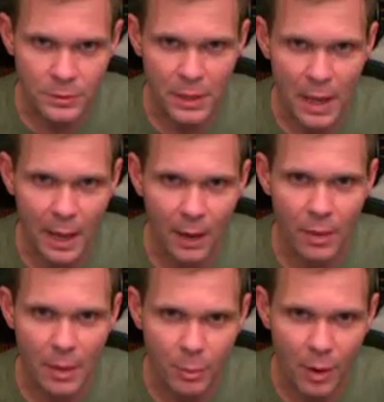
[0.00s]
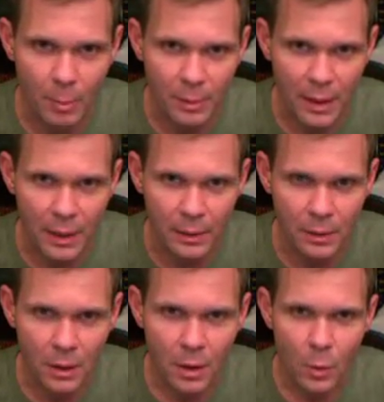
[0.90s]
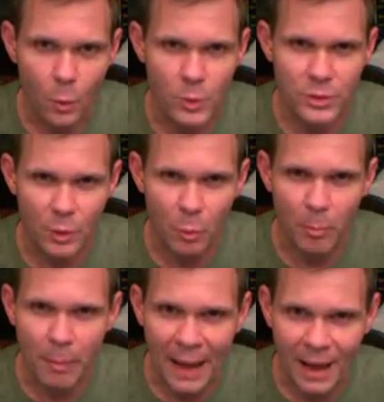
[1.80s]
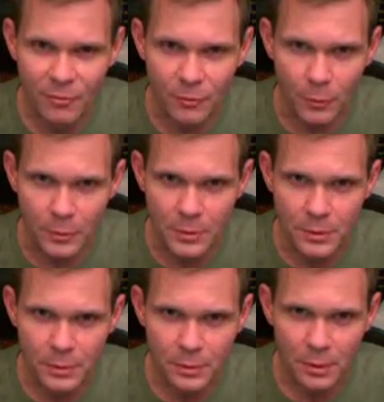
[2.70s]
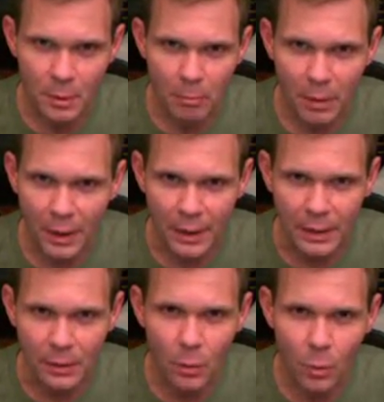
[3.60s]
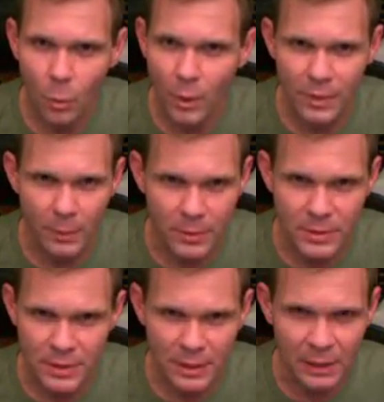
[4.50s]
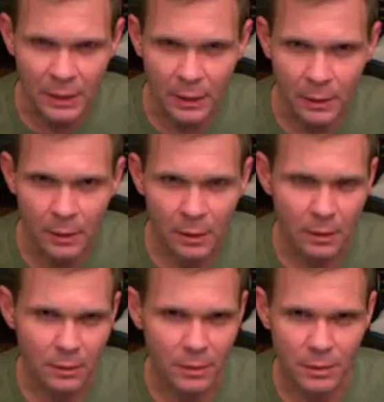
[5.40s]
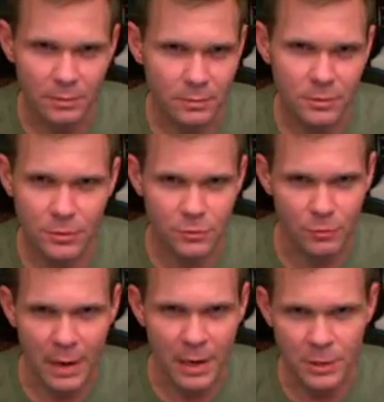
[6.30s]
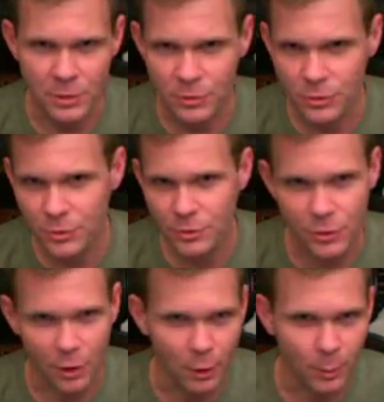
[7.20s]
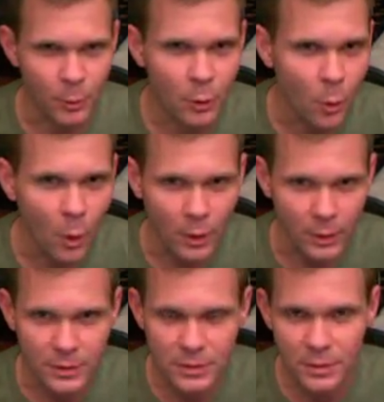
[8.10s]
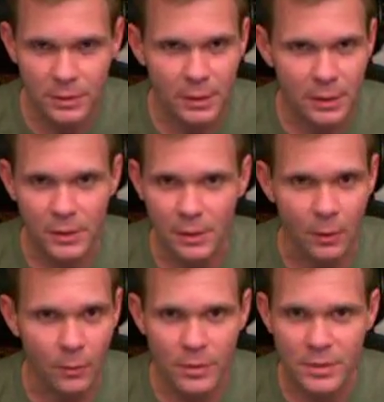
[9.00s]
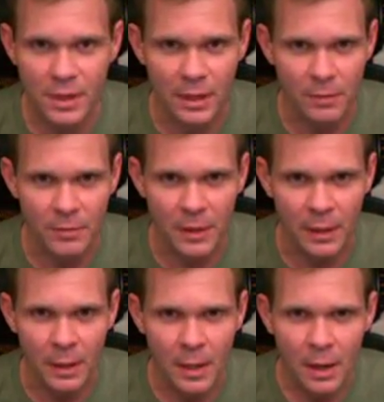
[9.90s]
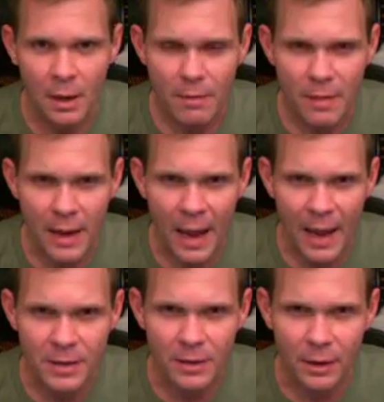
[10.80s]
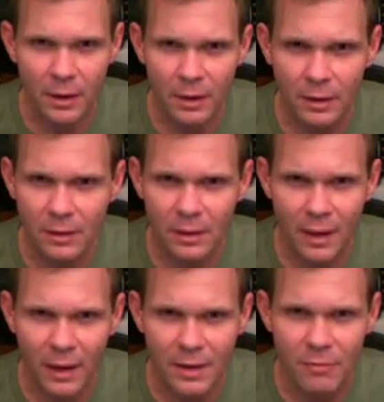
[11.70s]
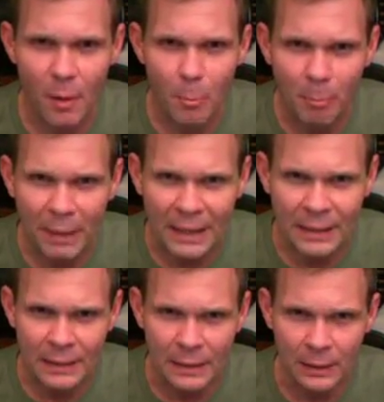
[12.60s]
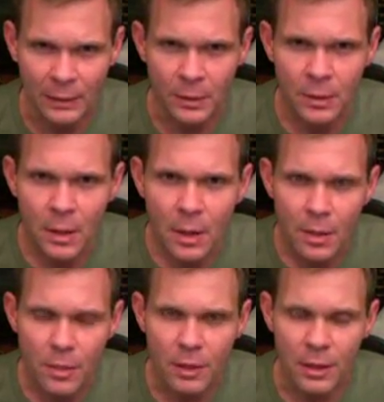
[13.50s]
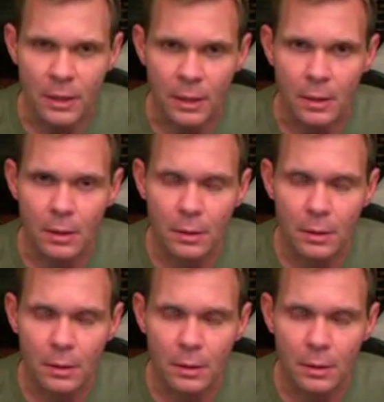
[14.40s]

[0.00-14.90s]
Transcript: and how they propagate, were so baffled by what they were seeing, the strange, charmed quarks, this kind of thing. They had to kind of abandon the